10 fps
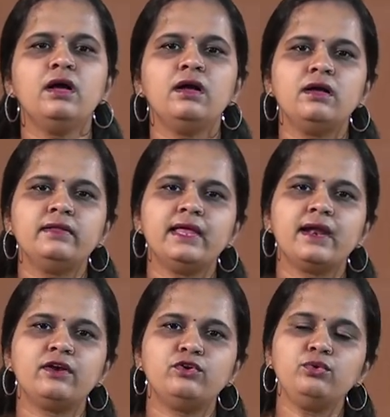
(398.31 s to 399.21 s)
uh, there
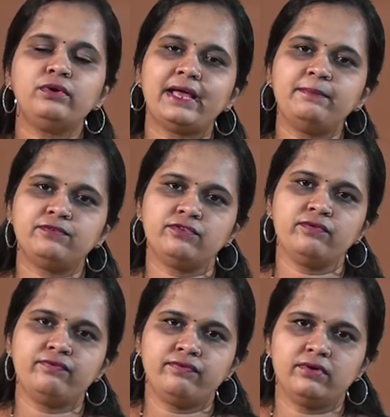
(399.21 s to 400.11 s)
are two types
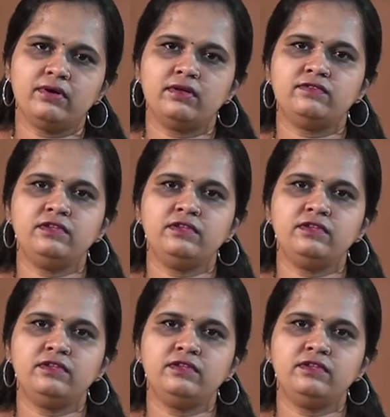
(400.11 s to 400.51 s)
of uh,